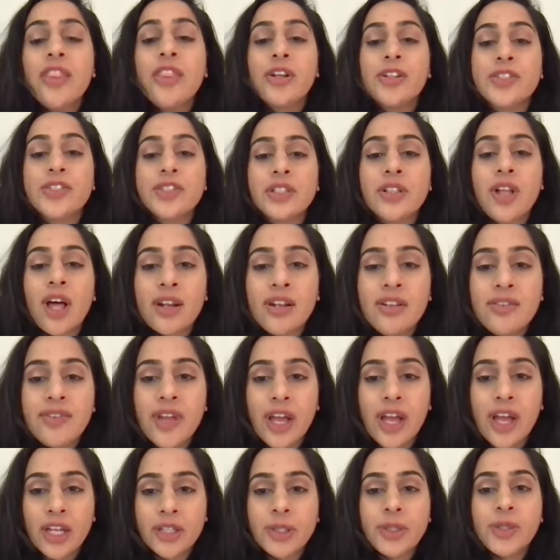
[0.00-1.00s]
there's a lot of
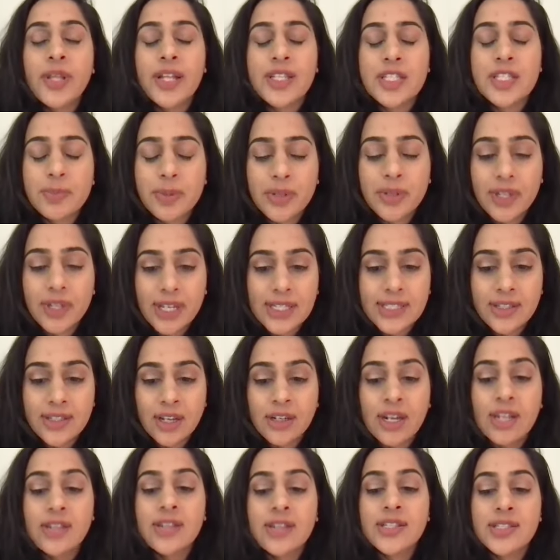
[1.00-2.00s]
value that's placed
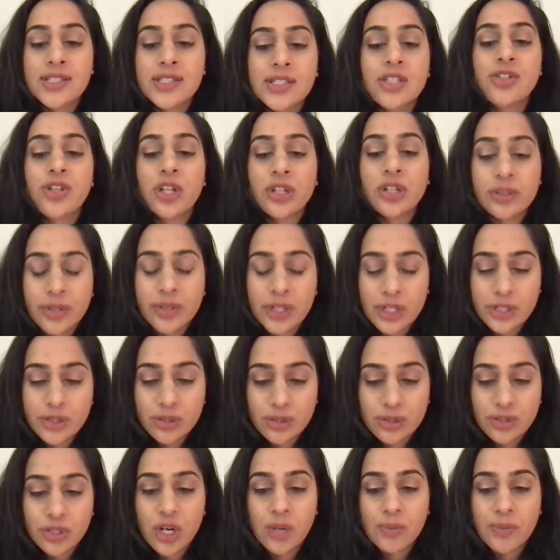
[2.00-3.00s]
on, and this is a
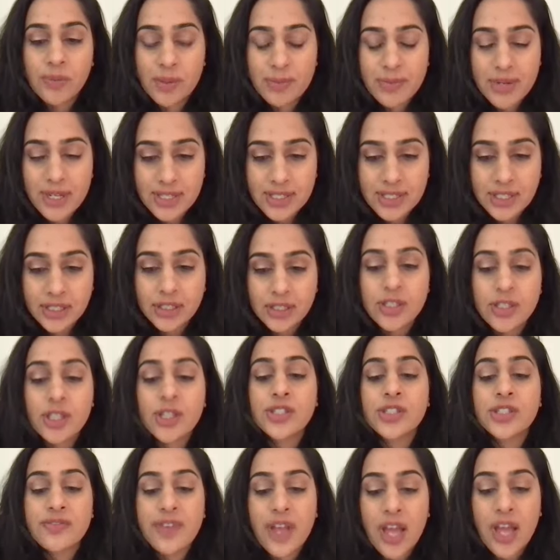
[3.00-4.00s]
generational trauma piece here.
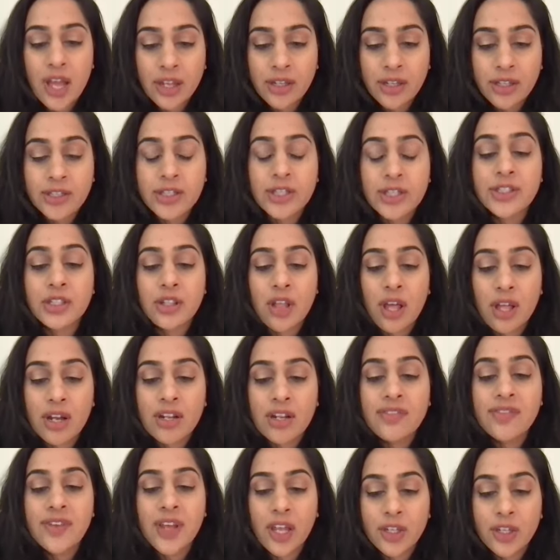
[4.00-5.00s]
There's a value, there's a lot
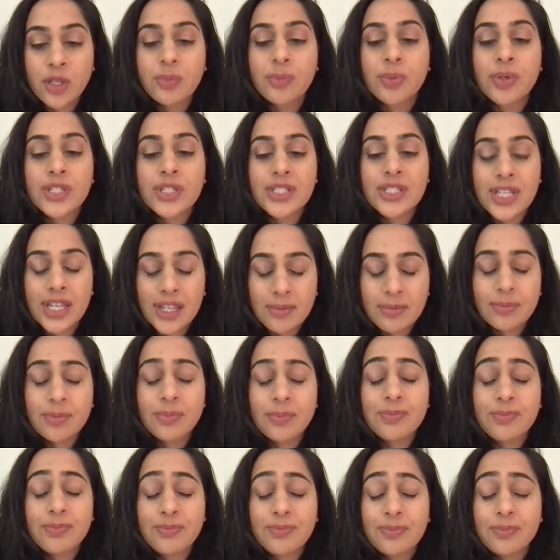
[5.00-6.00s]
of value prote-
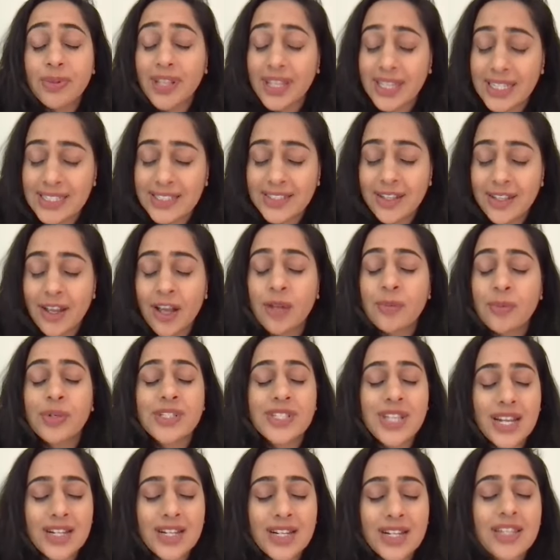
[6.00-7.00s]
placed on
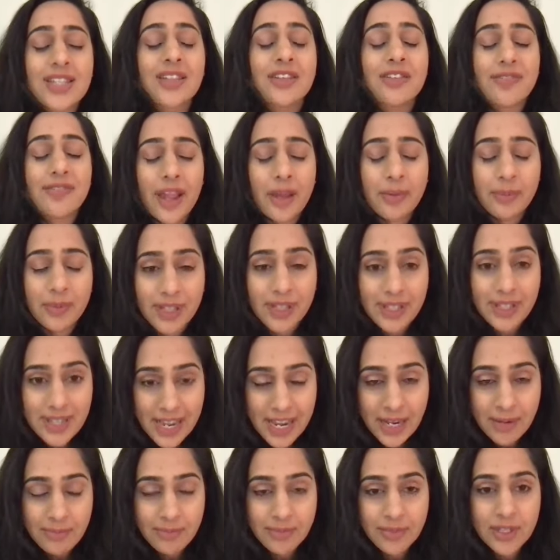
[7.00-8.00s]
protecting the family
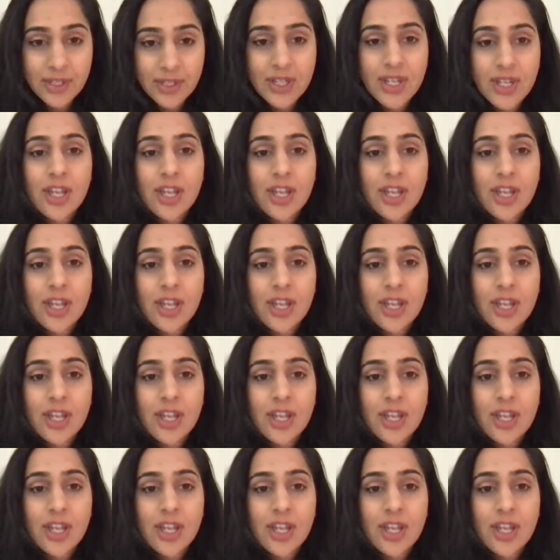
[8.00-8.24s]
name,